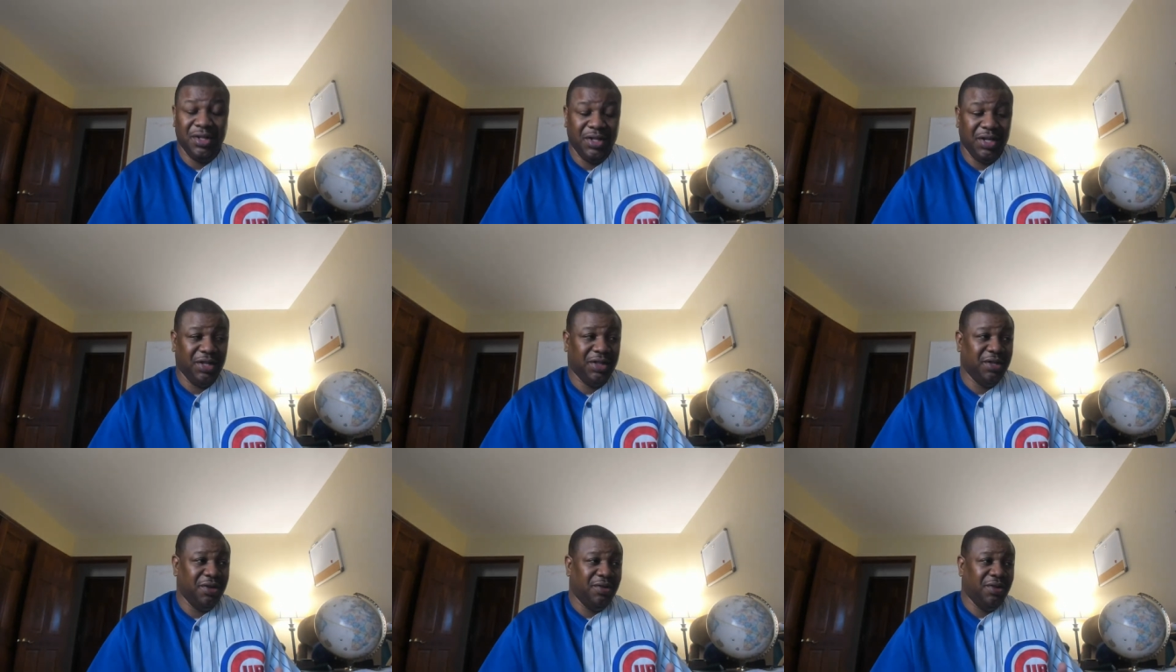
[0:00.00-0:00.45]

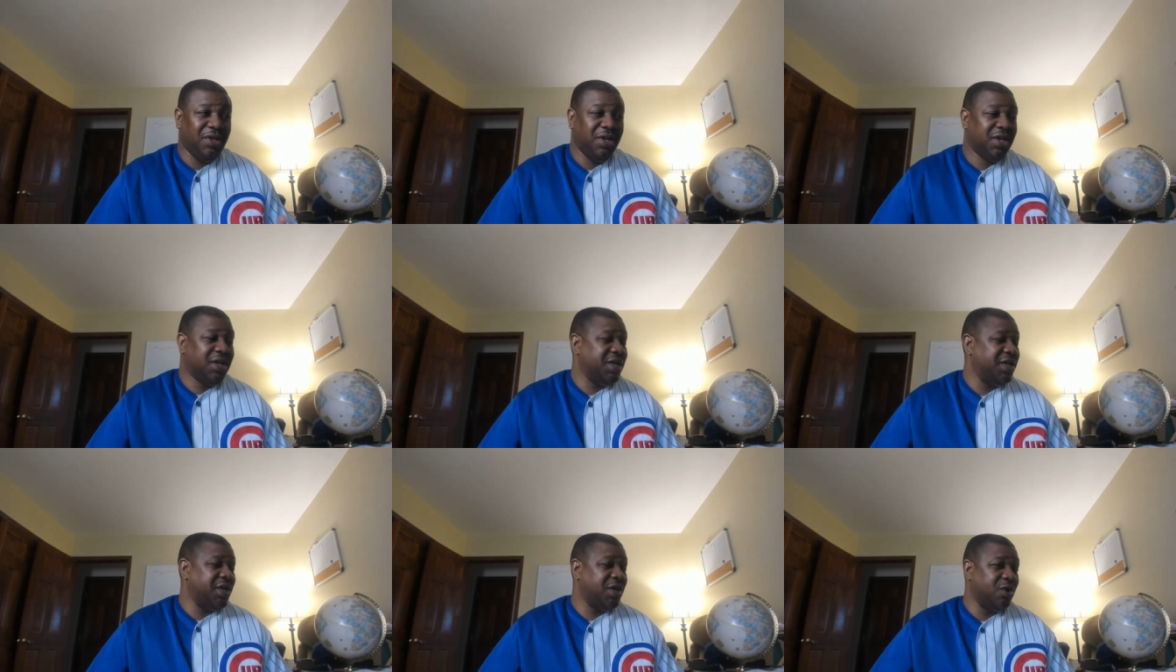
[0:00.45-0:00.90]
that they're
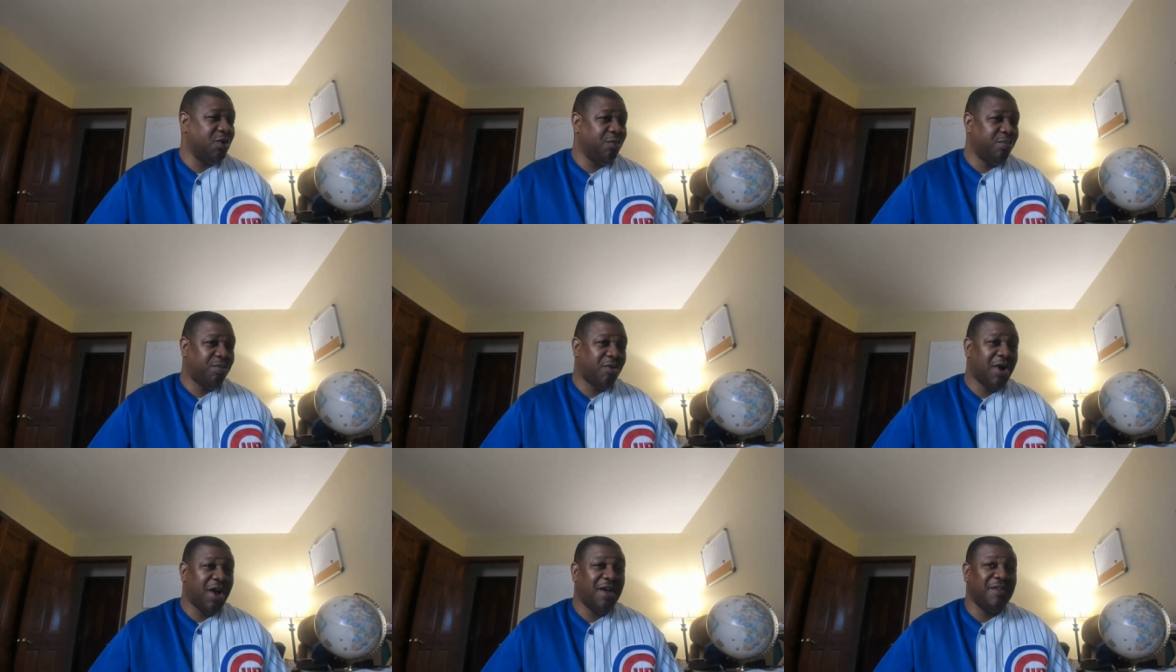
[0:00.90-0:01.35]
looking to go
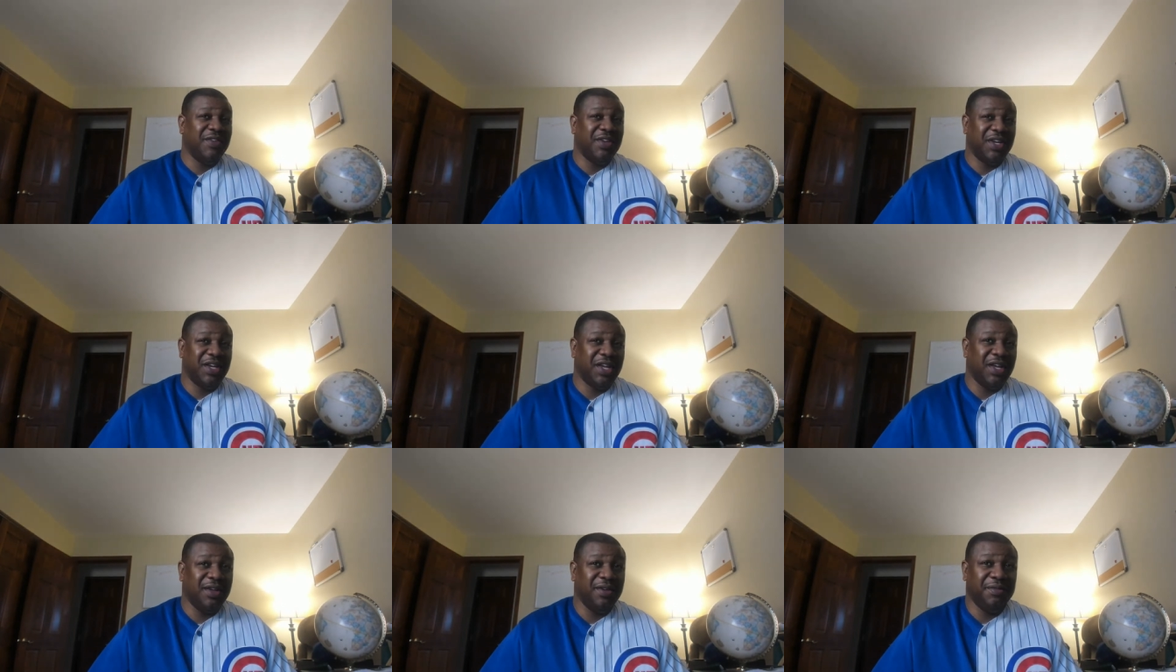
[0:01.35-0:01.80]

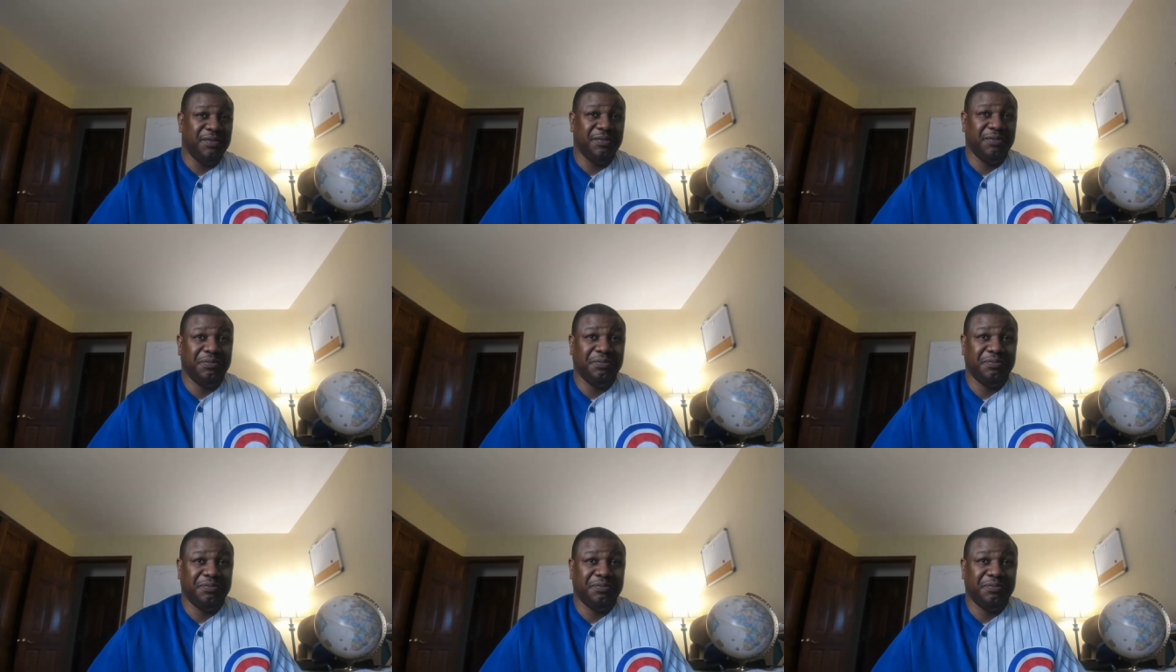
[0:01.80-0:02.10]
private again.